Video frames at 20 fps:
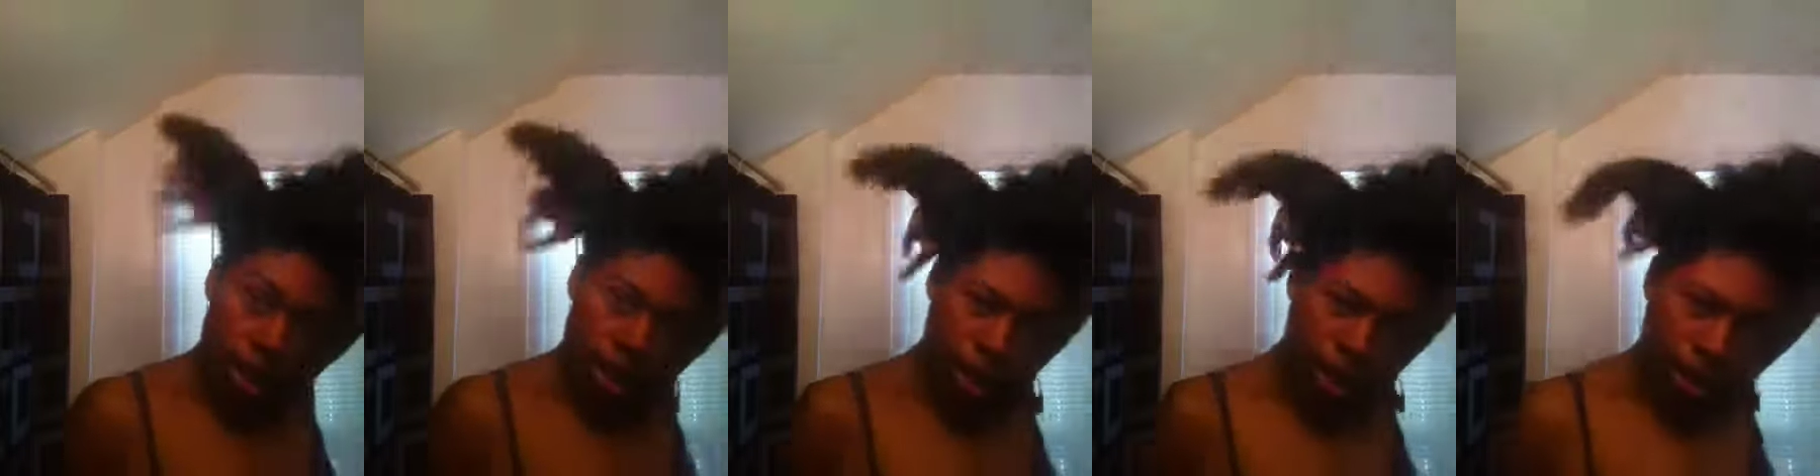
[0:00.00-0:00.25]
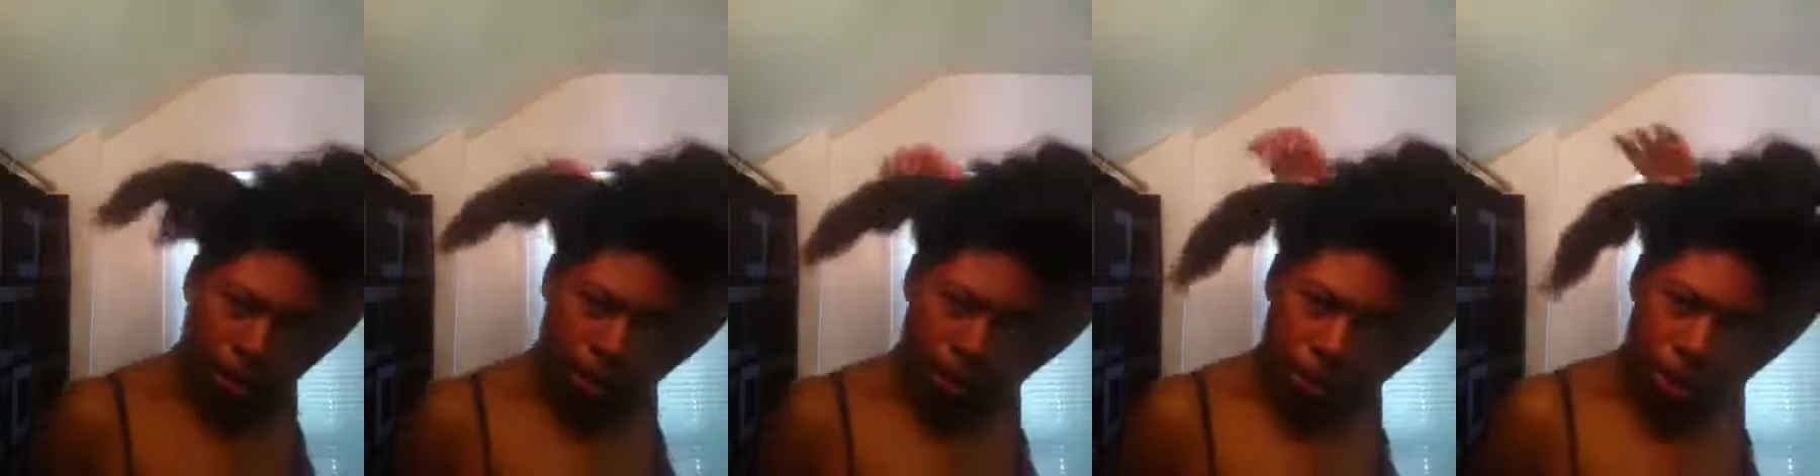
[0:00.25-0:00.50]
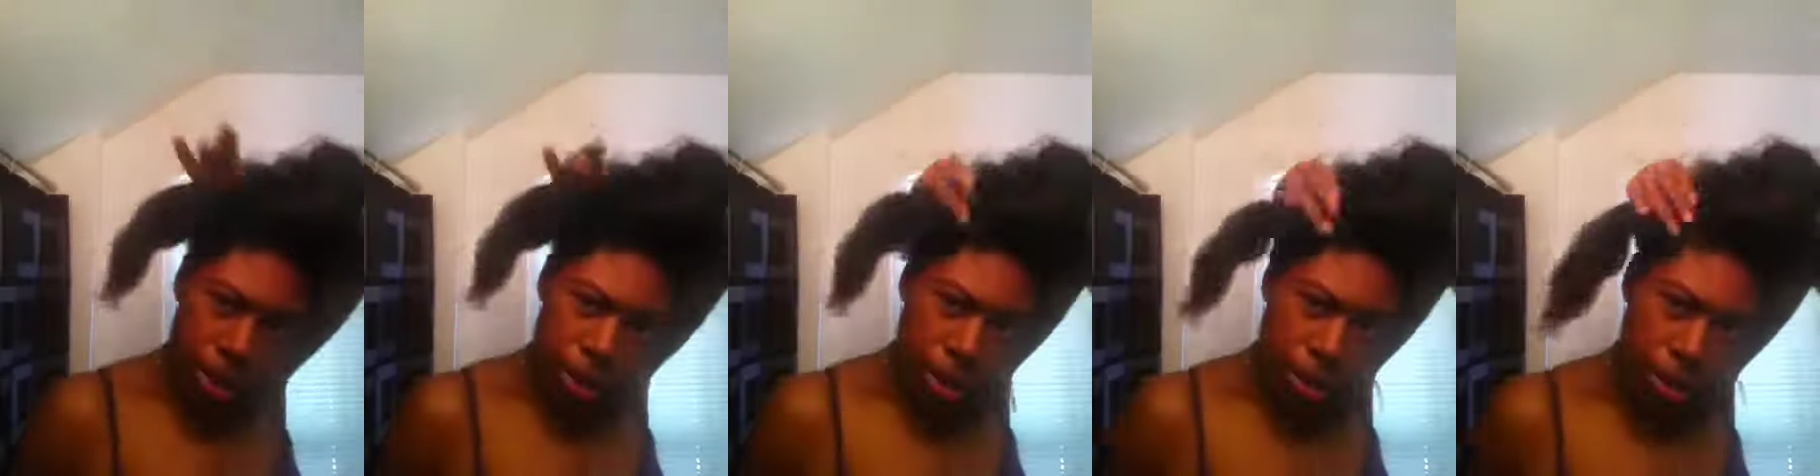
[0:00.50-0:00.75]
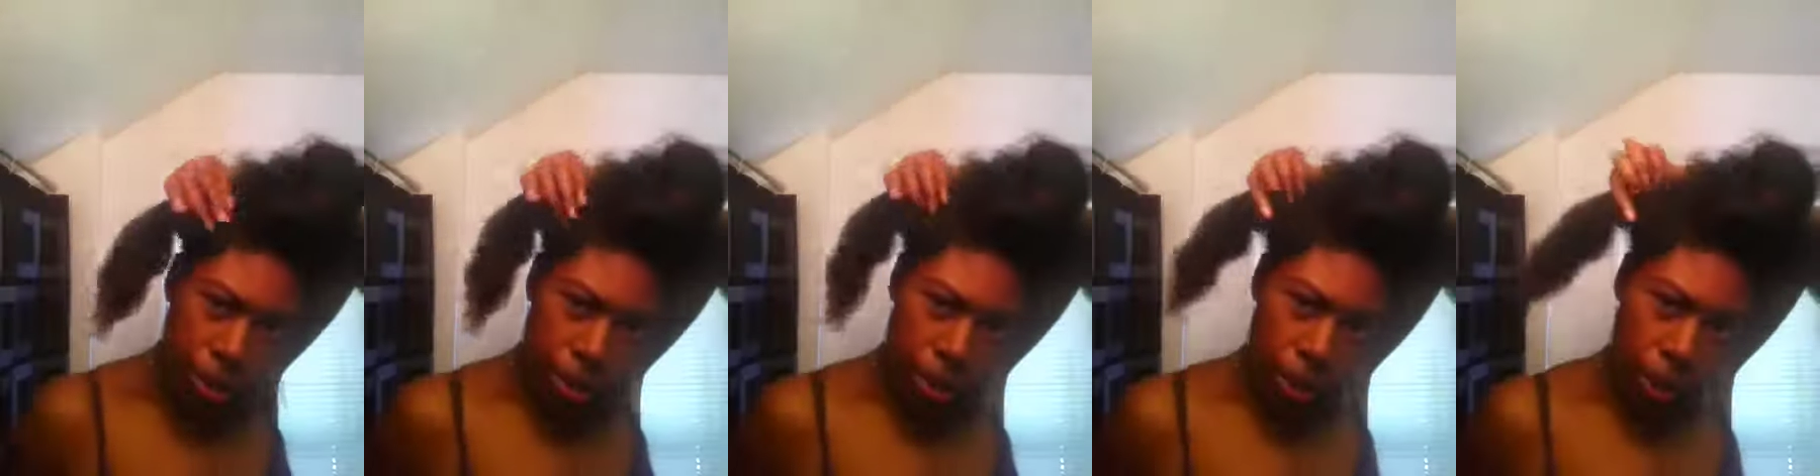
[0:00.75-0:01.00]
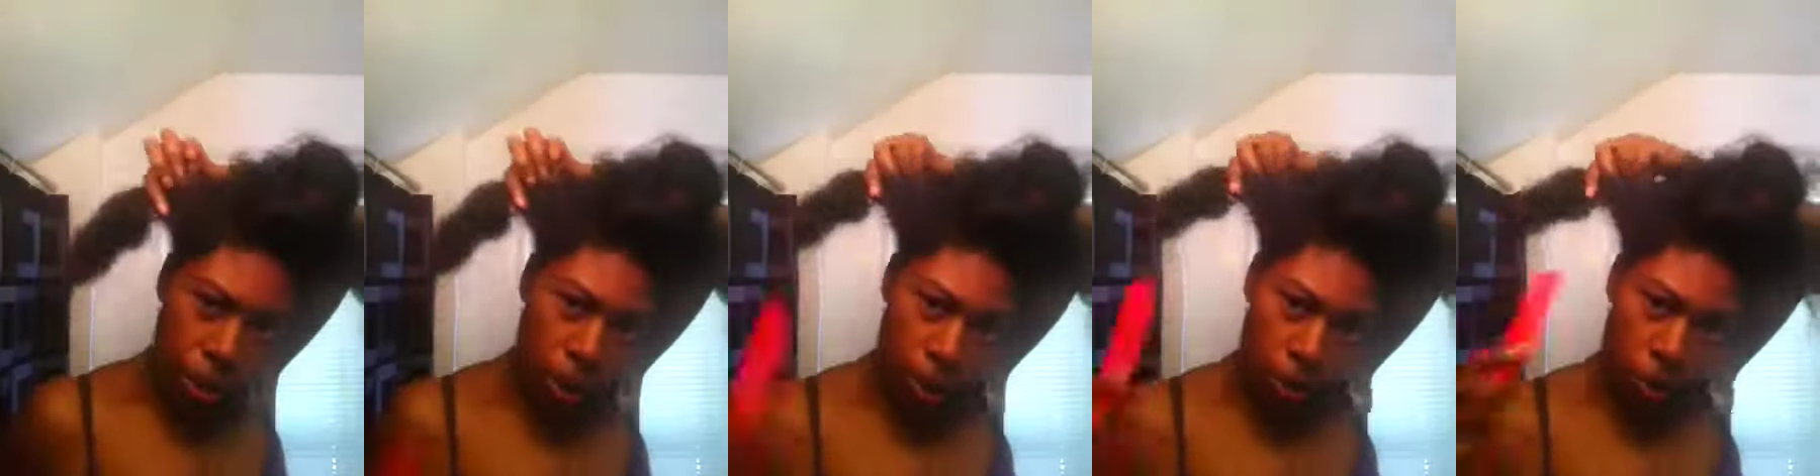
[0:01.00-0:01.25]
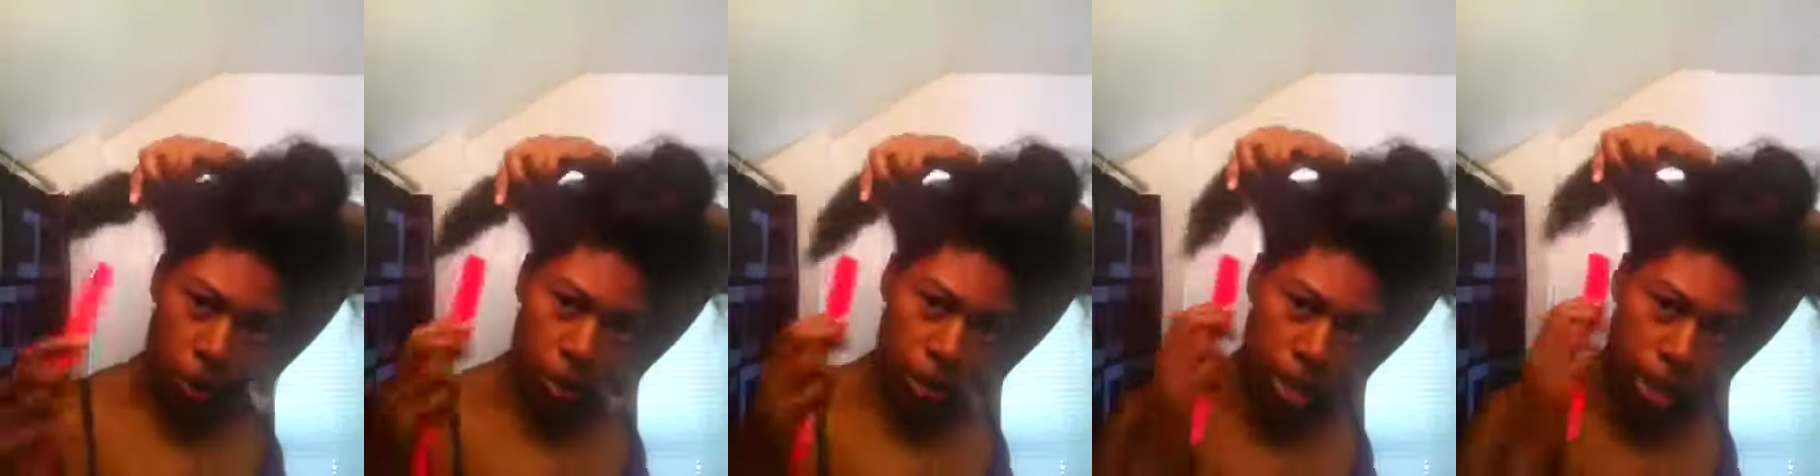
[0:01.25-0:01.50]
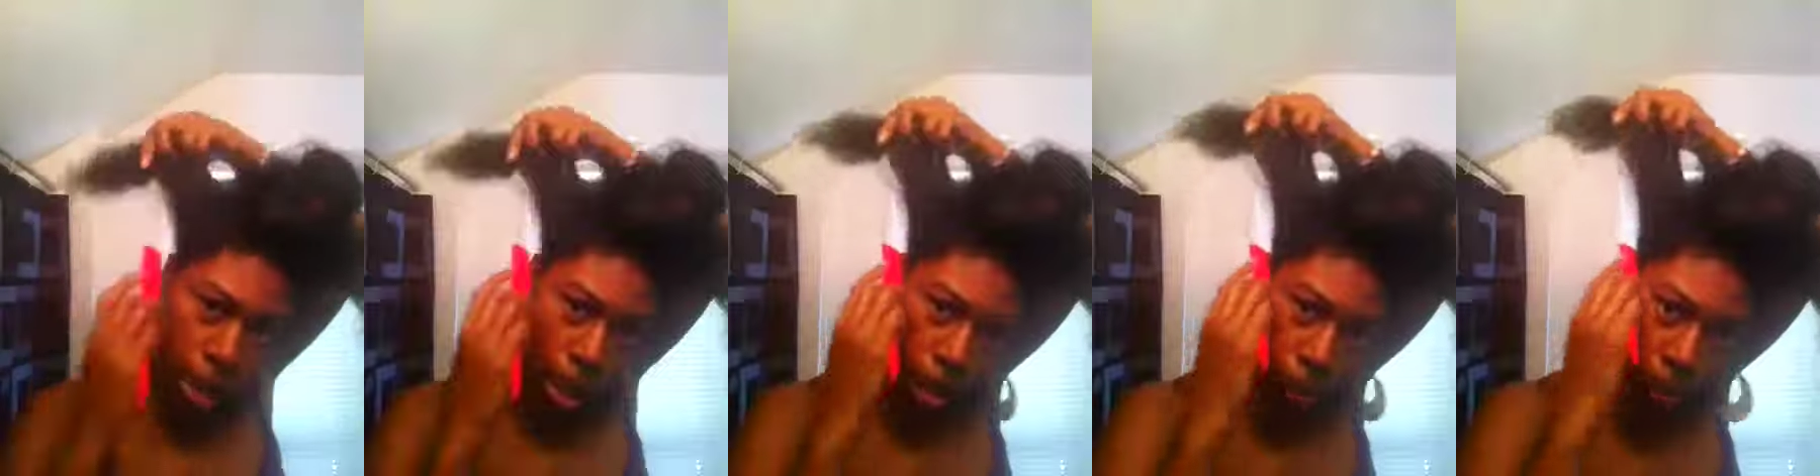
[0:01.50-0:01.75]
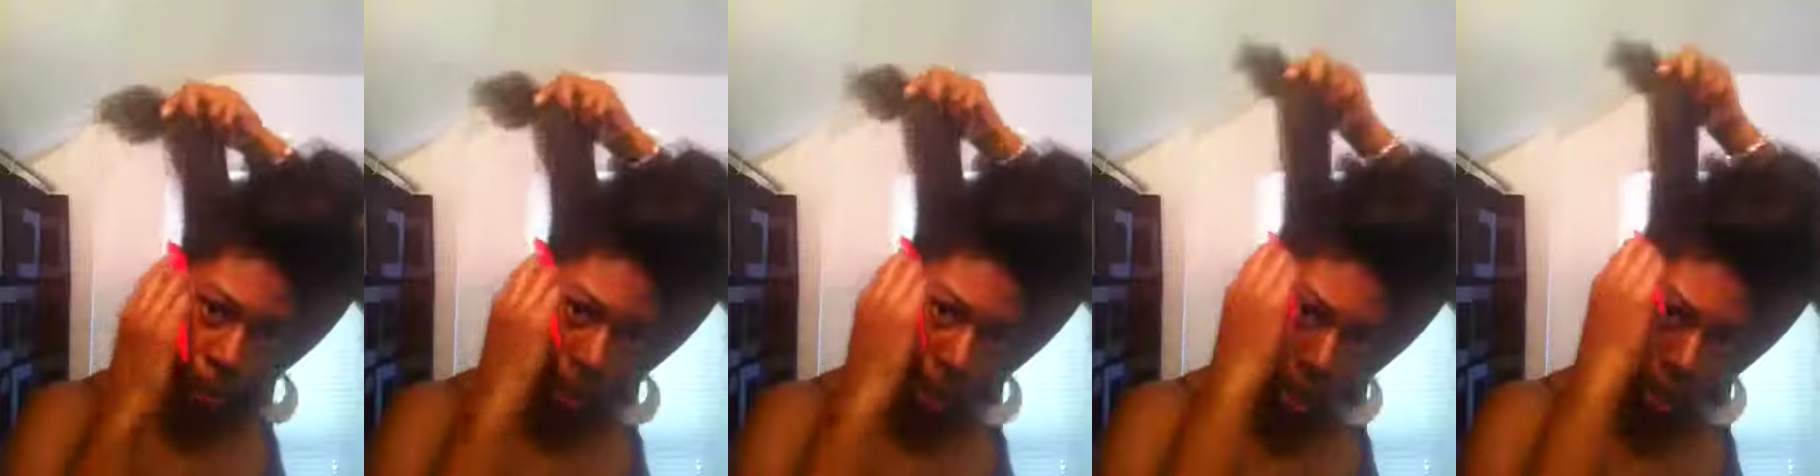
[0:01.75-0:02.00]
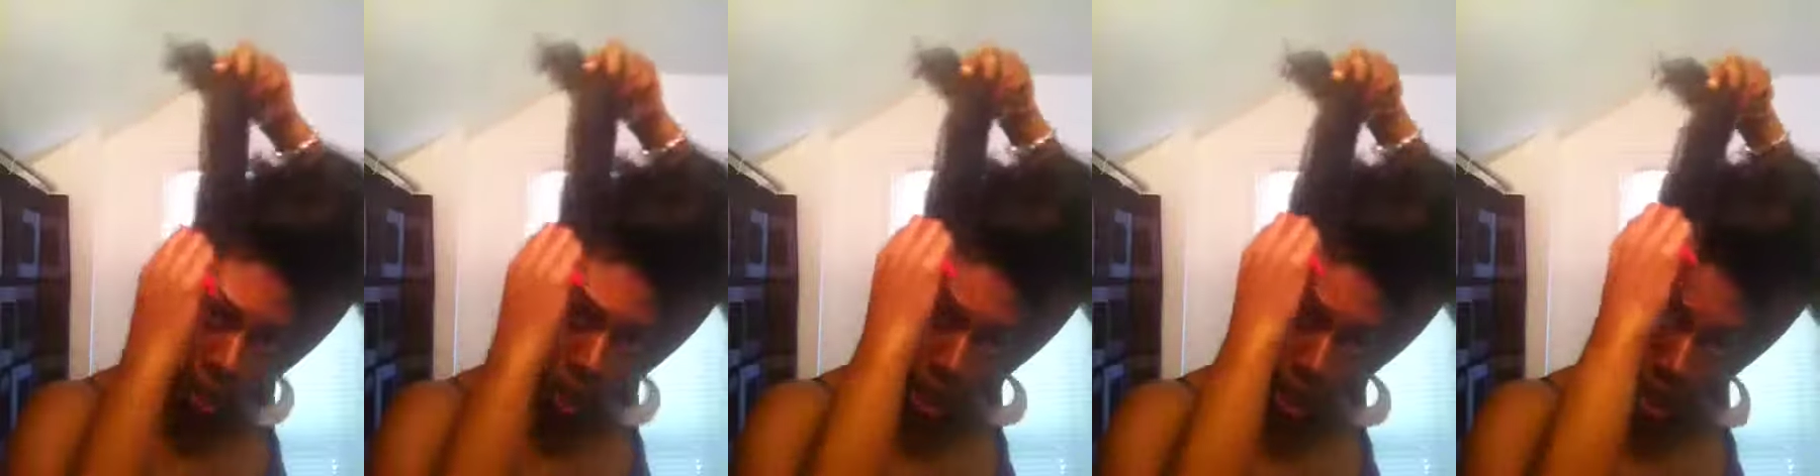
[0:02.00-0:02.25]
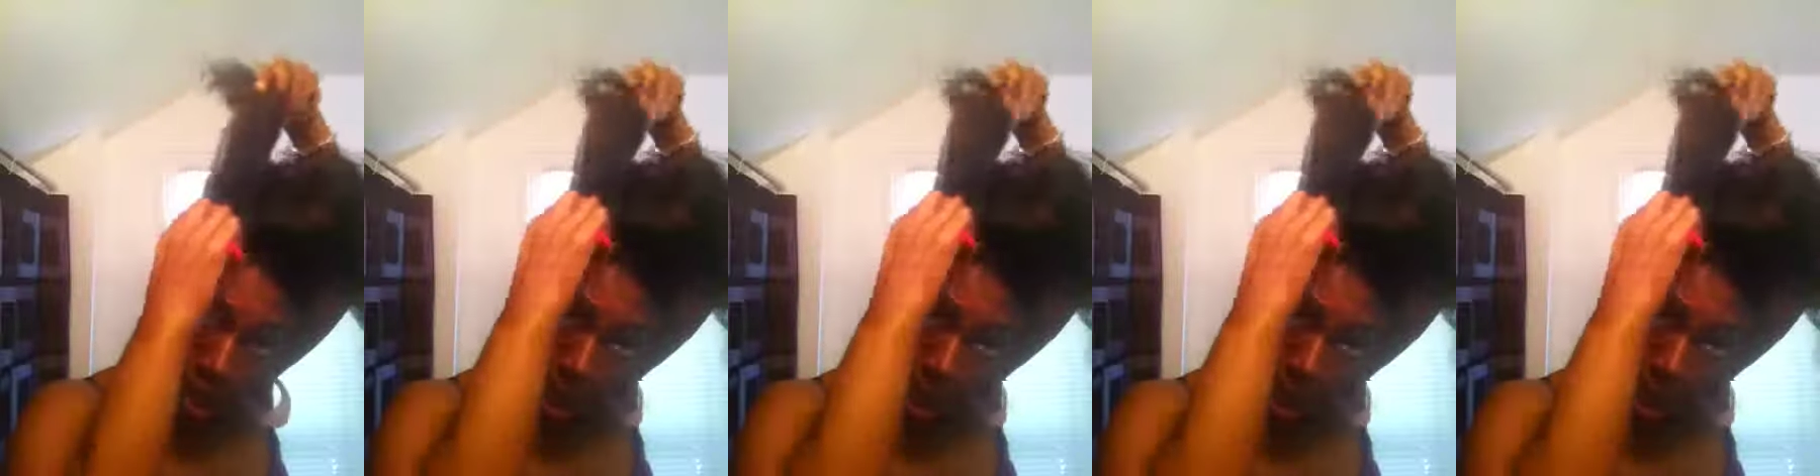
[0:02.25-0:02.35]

and of course, you know the whole routine, putting the